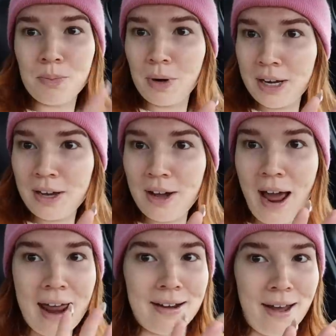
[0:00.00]
pretty good
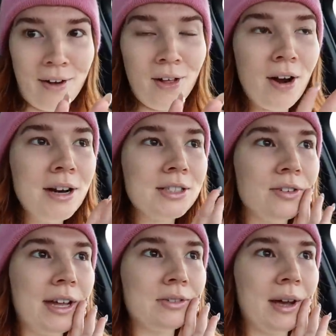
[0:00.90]
at nail art, so
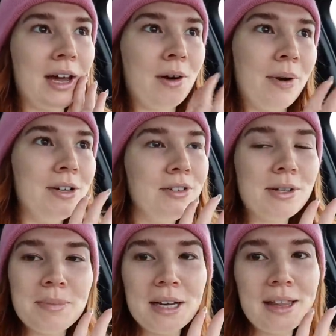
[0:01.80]
that's why I kind of want to do
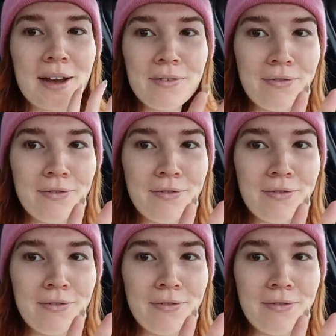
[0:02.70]
something like